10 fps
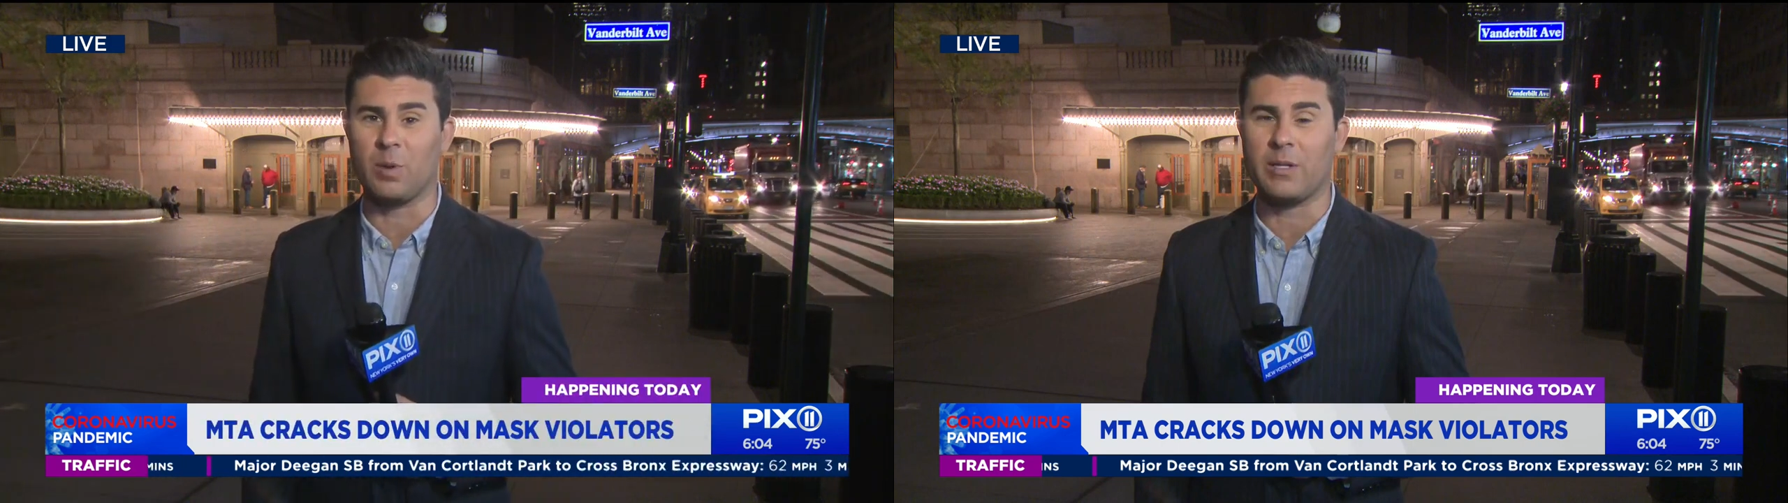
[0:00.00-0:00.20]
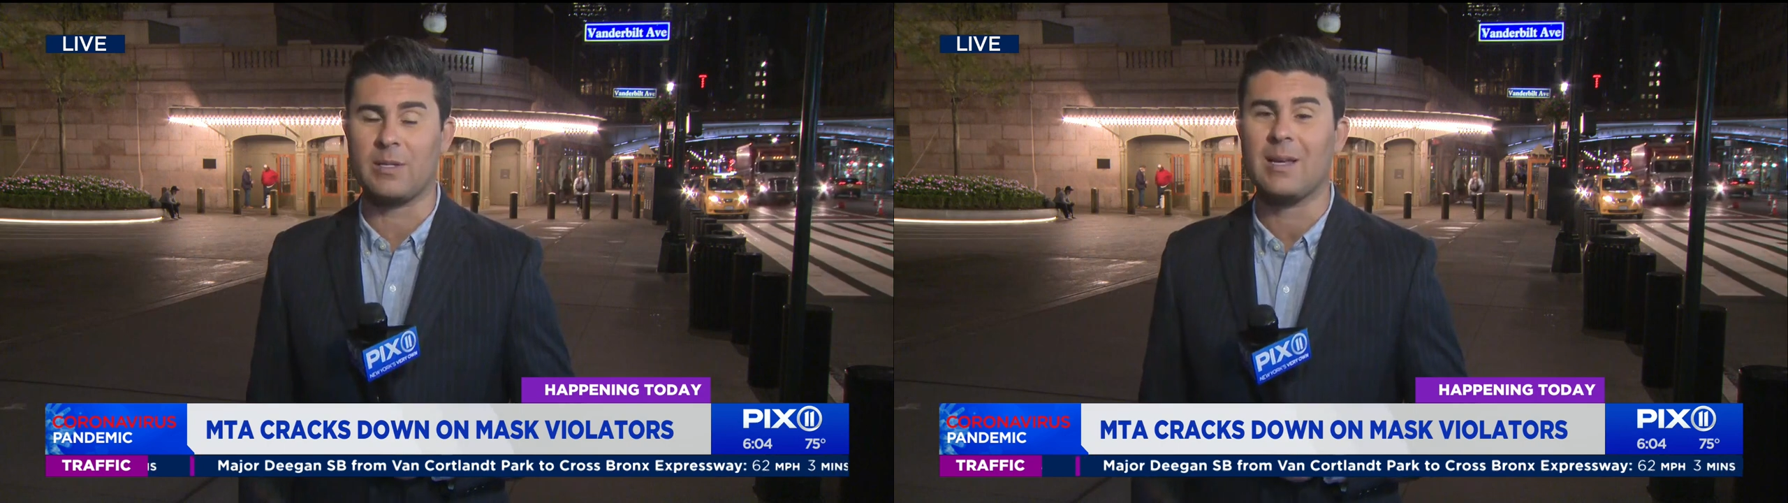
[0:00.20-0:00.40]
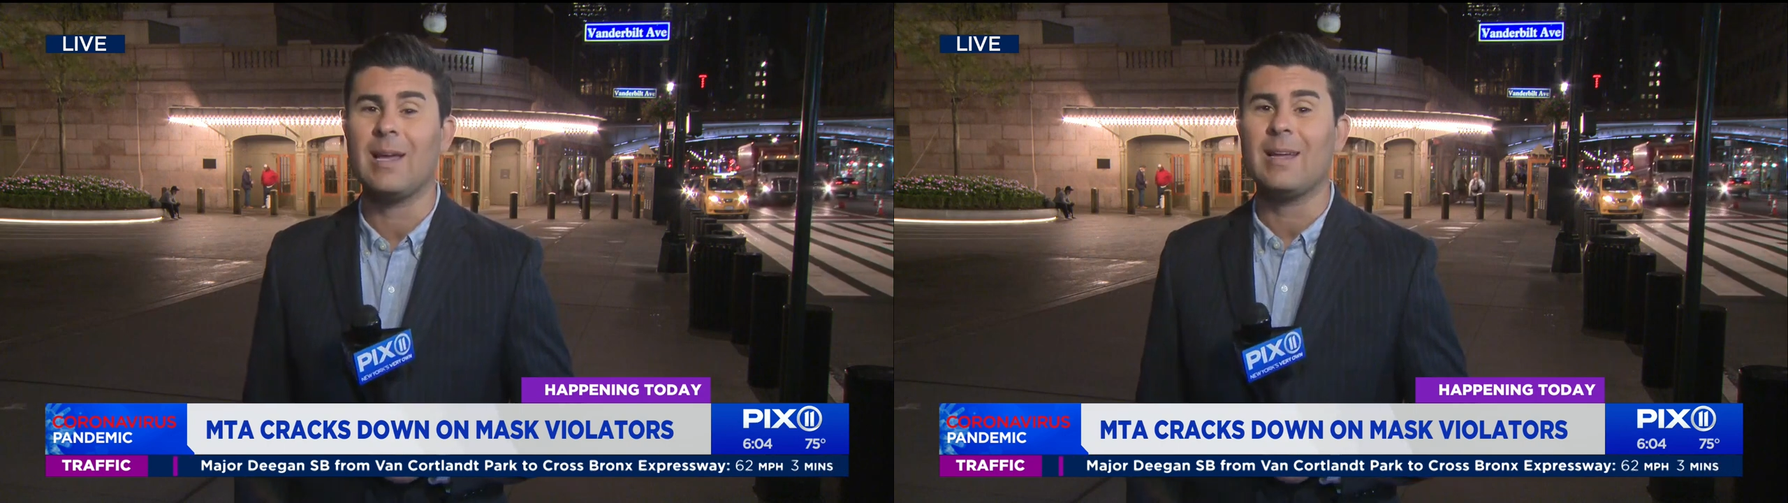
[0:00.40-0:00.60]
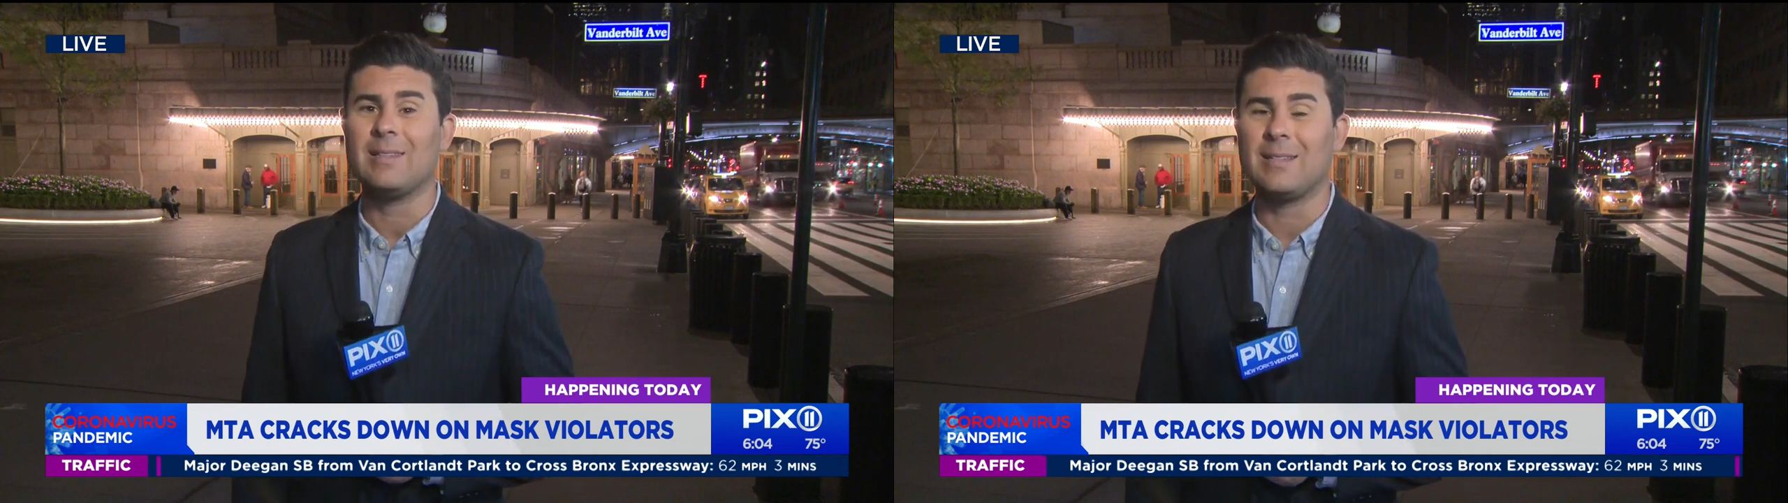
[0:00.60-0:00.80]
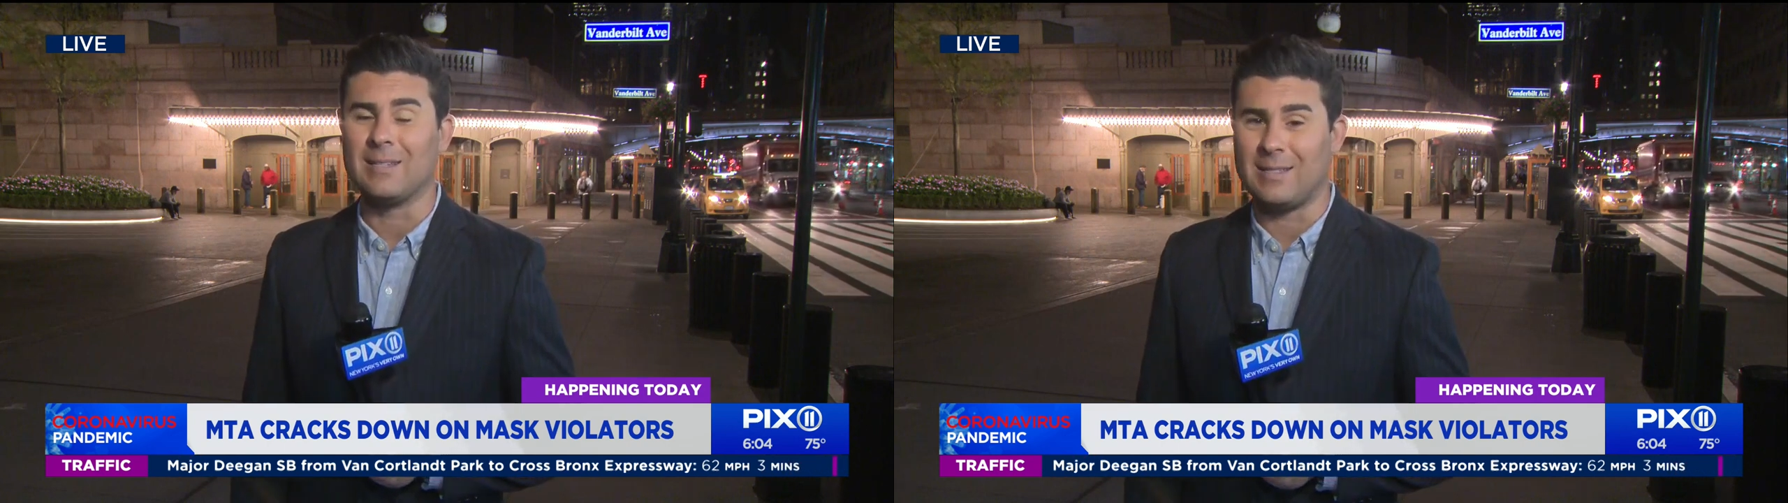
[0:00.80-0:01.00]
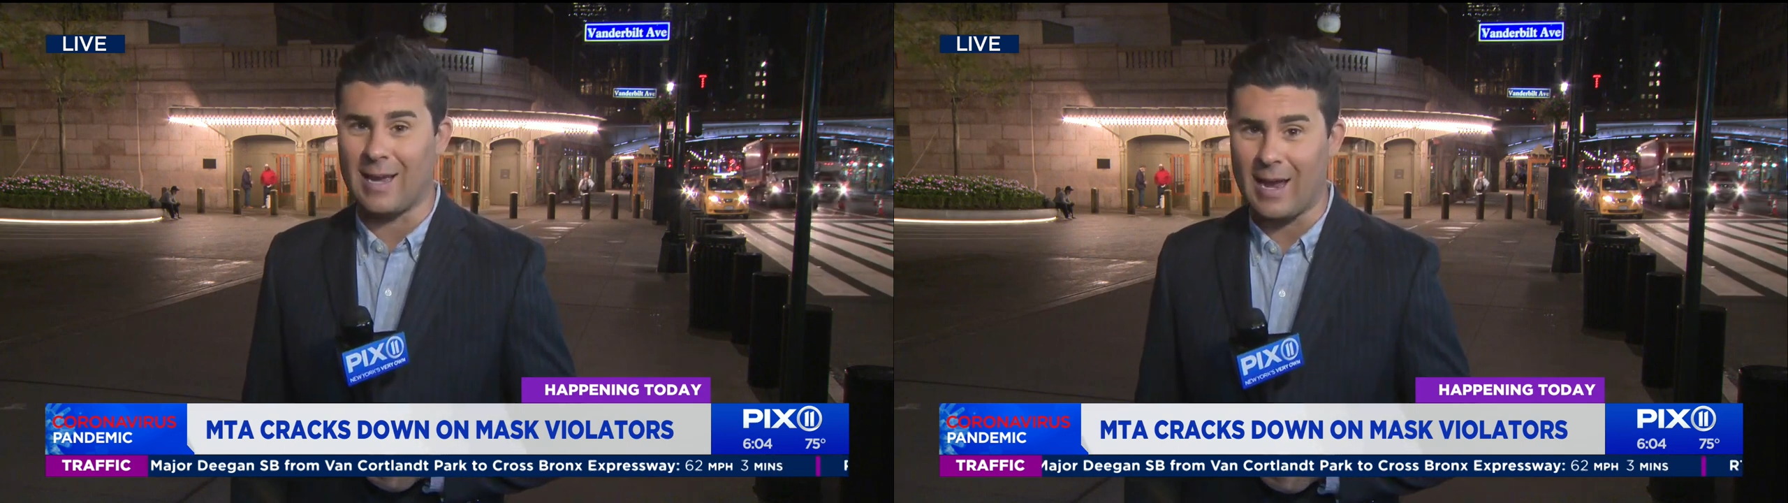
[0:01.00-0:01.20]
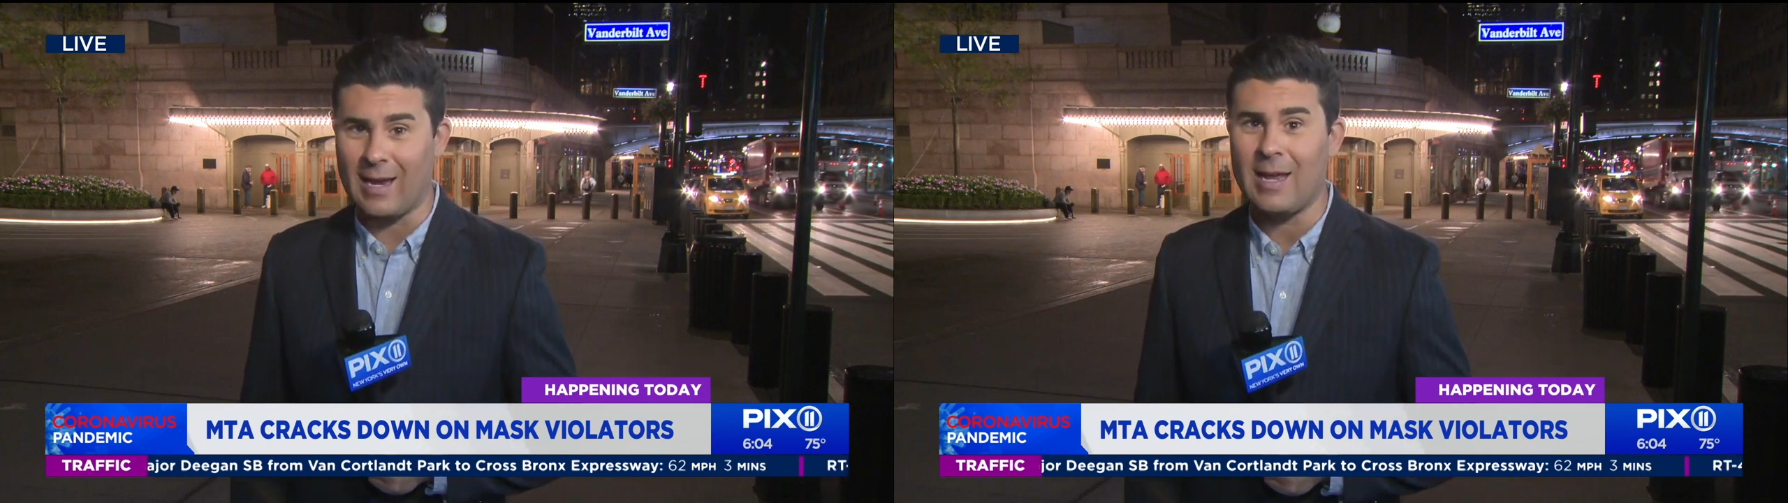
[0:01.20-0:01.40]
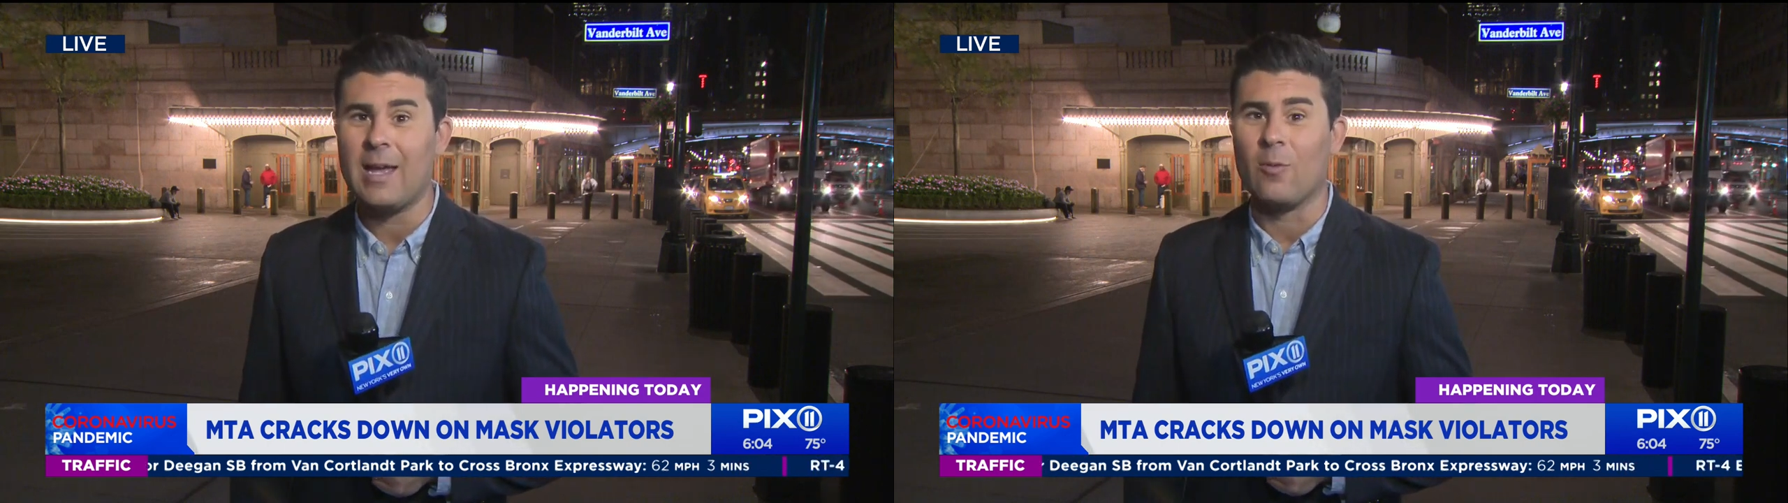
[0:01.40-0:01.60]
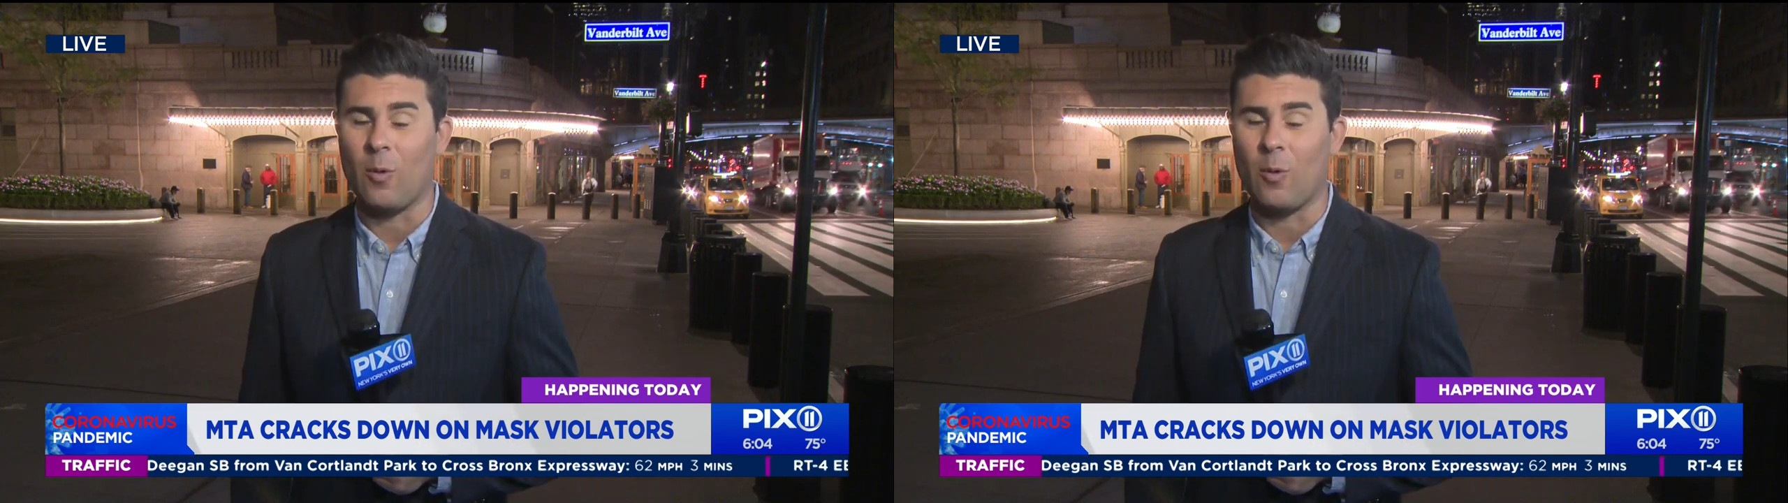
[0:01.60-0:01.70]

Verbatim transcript: blitz today,